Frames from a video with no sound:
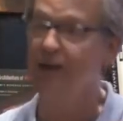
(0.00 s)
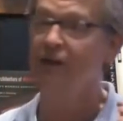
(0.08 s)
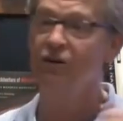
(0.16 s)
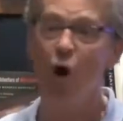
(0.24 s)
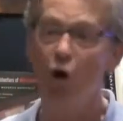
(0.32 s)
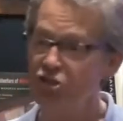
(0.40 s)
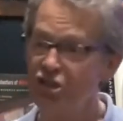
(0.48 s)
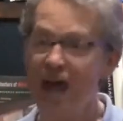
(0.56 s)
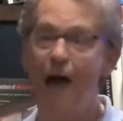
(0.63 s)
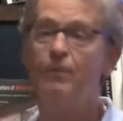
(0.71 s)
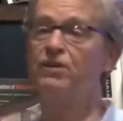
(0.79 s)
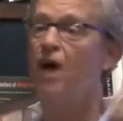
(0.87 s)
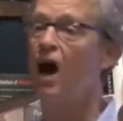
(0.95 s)
No
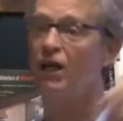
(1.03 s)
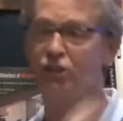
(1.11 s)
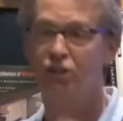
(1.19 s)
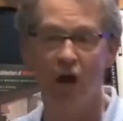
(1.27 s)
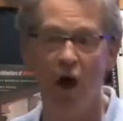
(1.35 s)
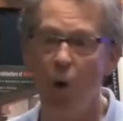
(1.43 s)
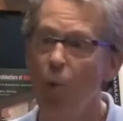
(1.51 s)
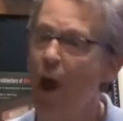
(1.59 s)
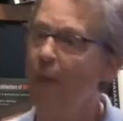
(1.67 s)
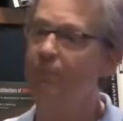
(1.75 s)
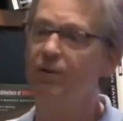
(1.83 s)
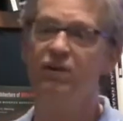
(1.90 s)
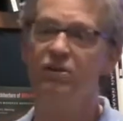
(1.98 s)
sabotage, no
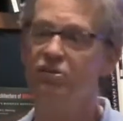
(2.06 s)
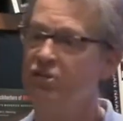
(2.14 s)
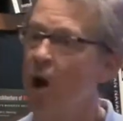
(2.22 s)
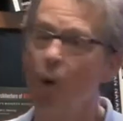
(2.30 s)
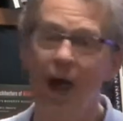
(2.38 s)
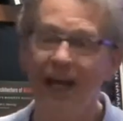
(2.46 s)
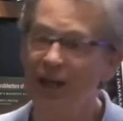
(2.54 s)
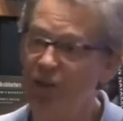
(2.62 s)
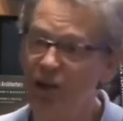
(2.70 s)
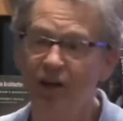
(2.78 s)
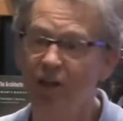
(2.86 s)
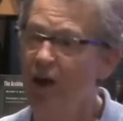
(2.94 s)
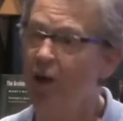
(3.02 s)
weapons, no anything
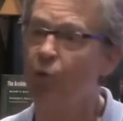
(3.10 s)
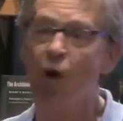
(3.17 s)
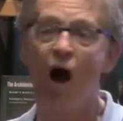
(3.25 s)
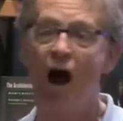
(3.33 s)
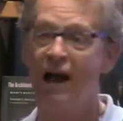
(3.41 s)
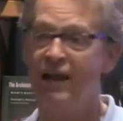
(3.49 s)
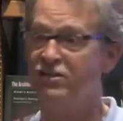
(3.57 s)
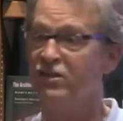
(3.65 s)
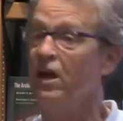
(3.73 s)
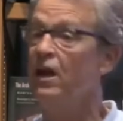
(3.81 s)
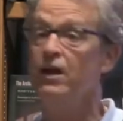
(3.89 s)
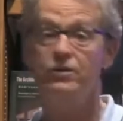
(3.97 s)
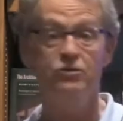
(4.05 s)
to their rides.
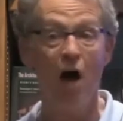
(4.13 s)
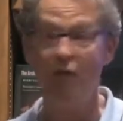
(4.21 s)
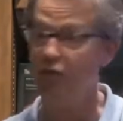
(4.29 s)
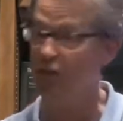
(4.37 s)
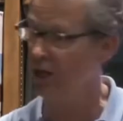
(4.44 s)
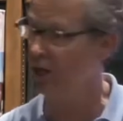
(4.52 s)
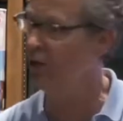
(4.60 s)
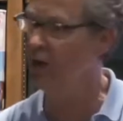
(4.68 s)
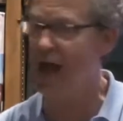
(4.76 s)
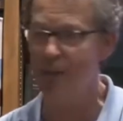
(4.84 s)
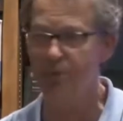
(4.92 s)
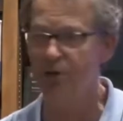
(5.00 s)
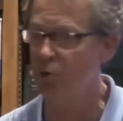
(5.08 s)
Nothing could
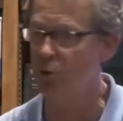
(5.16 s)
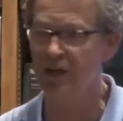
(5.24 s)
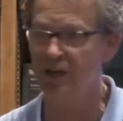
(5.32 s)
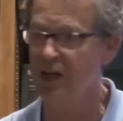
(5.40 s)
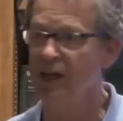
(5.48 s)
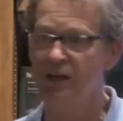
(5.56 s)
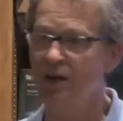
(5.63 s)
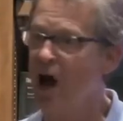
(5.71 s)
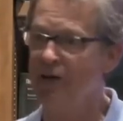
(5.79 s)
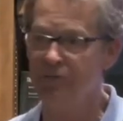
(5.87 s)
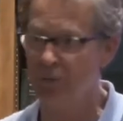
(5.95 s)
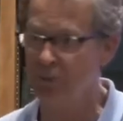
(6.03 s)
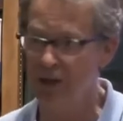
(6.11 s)
happen to a kid, God
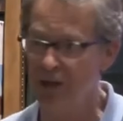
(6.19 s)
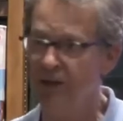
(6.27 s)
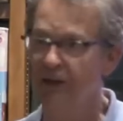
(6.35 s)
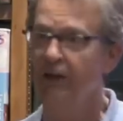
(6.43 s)
forbid.